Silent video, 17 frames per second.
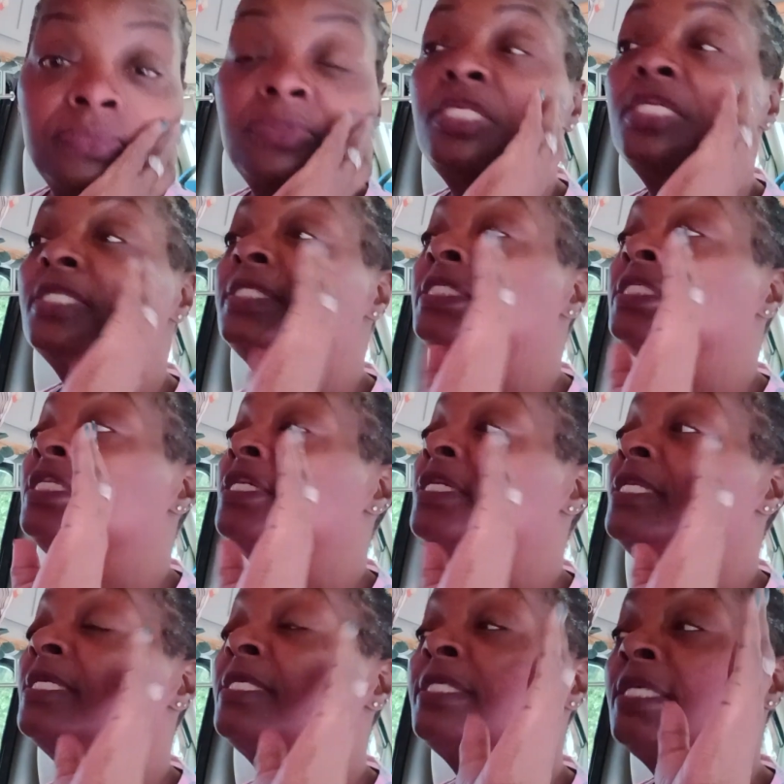
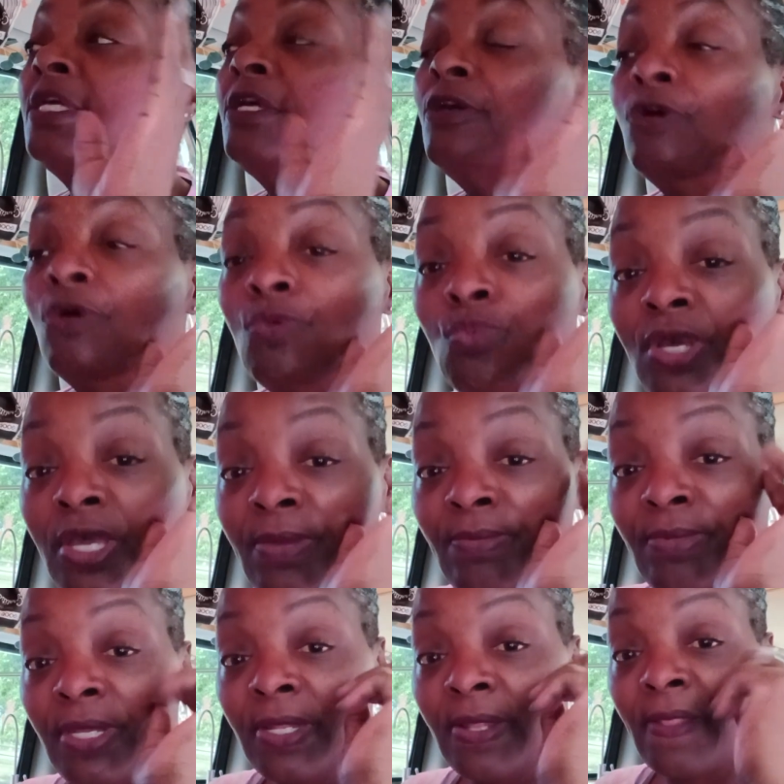To the single
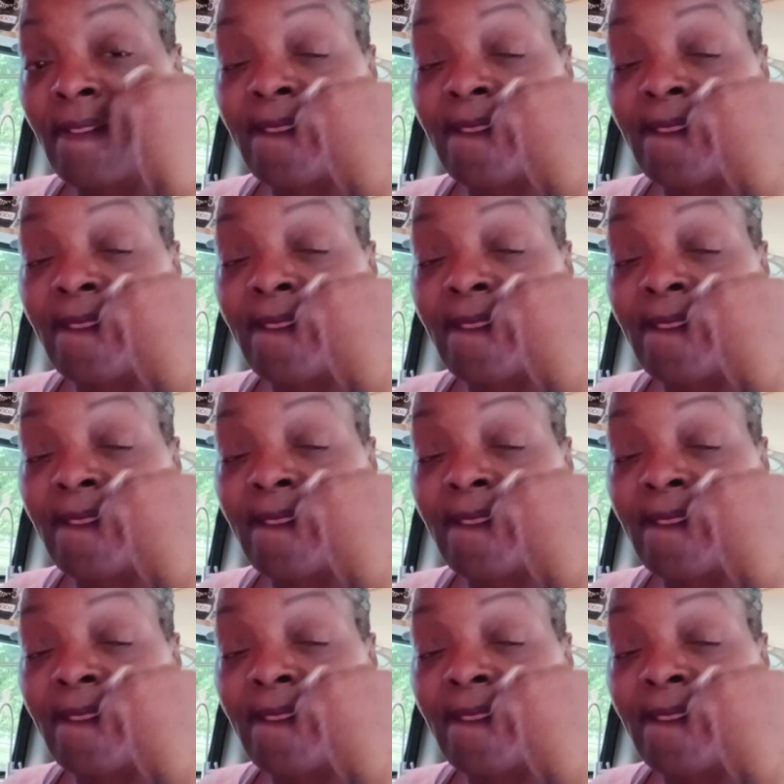women,